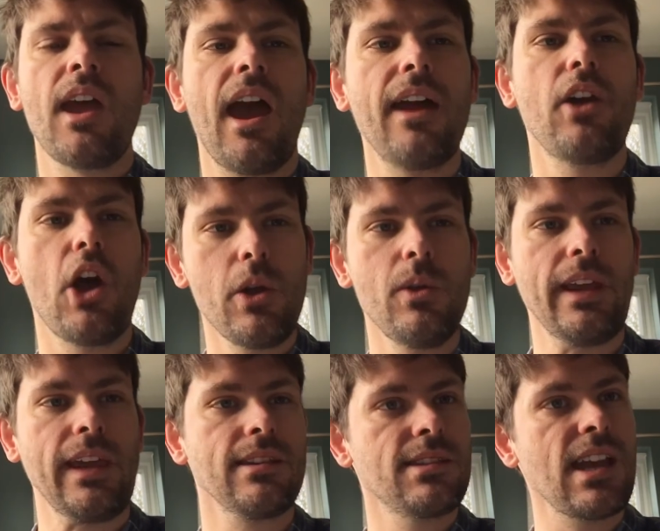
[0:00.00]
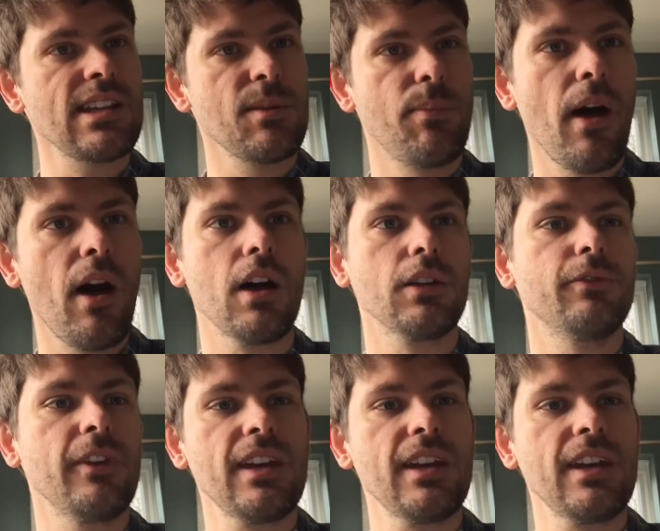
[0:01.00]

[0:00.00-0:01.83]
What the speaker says: and holy, set apart for